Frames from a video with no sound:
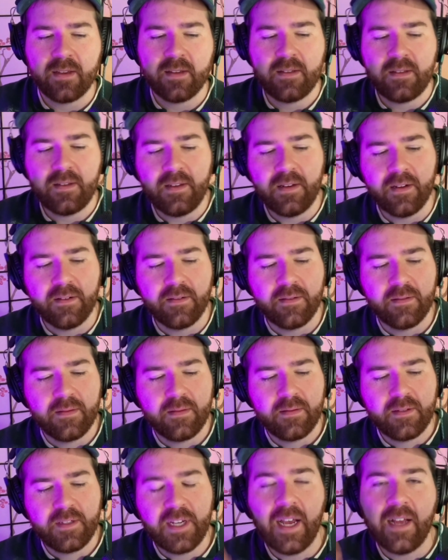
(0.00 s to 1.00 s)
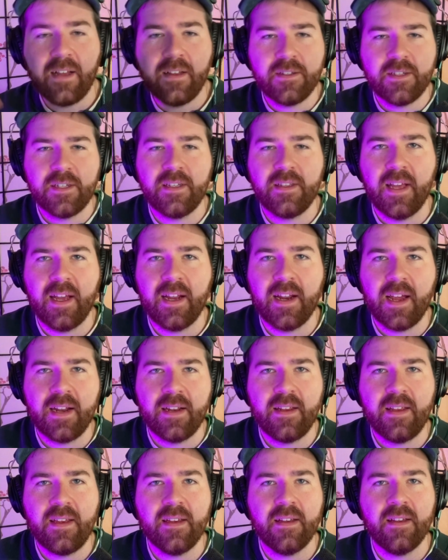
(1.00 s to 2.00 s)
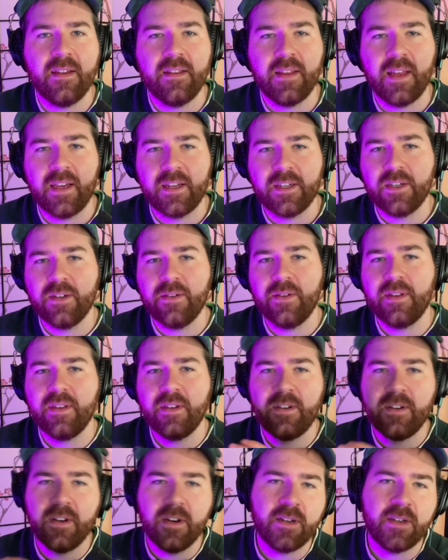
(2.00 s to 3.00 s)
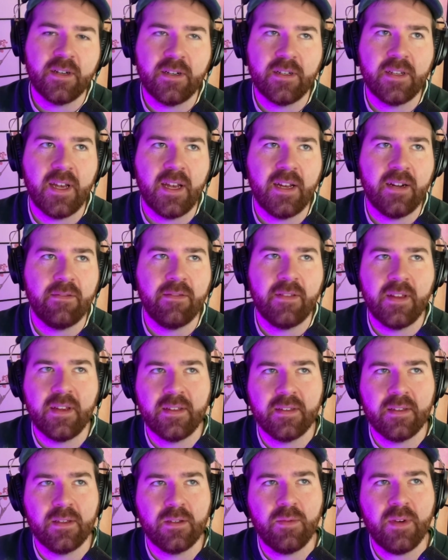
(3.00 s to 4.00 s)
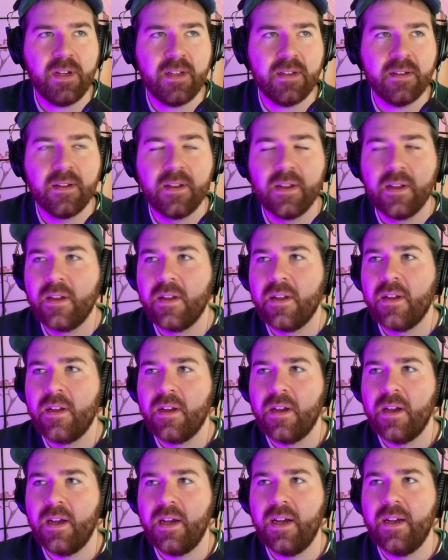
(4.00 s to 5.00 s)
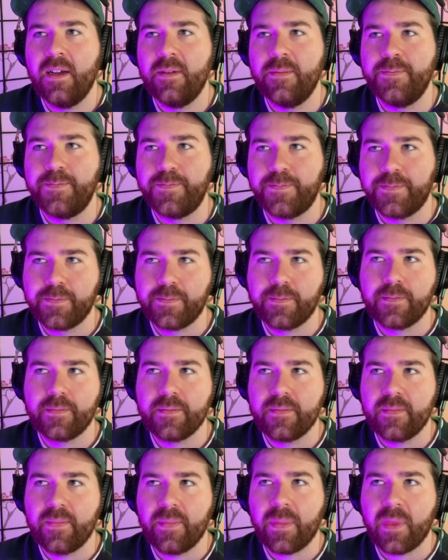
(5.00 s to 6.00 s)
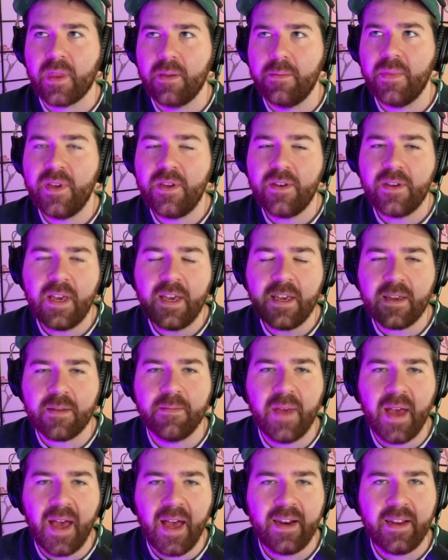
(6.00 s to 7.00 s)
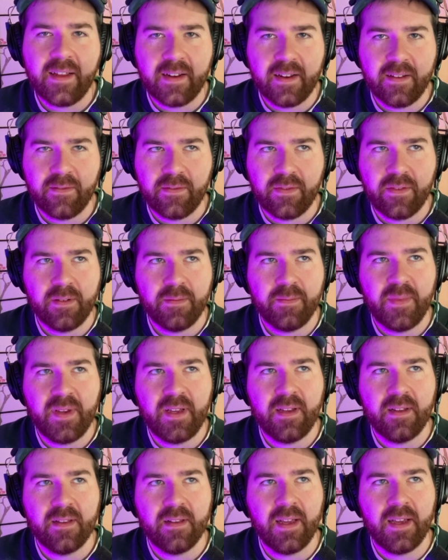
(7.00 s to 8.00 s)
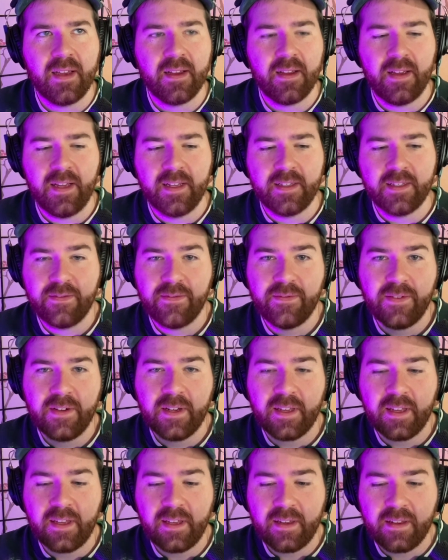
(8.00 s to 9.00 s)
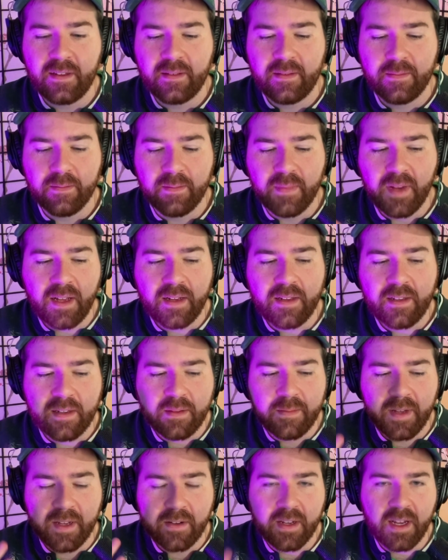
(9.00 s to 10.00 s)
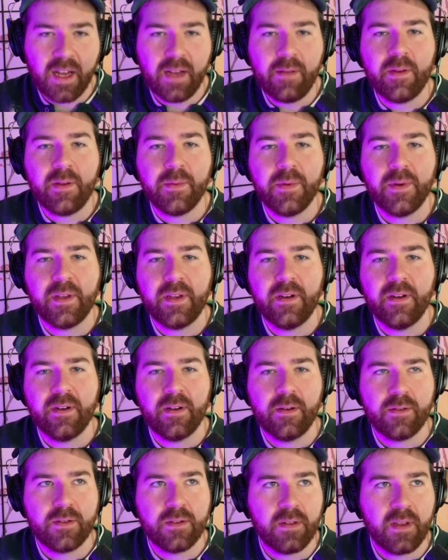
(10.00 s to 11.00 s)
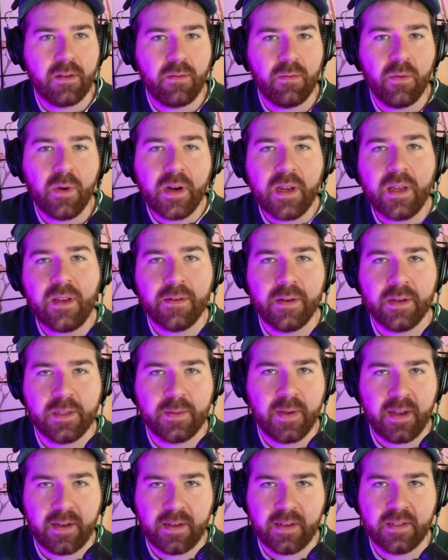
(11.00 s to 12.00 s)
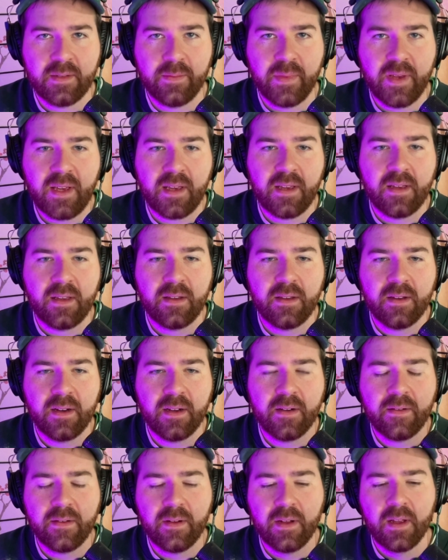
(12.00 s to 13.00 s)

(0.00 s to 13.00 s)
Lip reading: you know, challenging that idea and like showing the darker side of things as well. But you can't get mad at it for being like, it's a fucking manga about comic book heroes, so like what do you expect it to be, you know?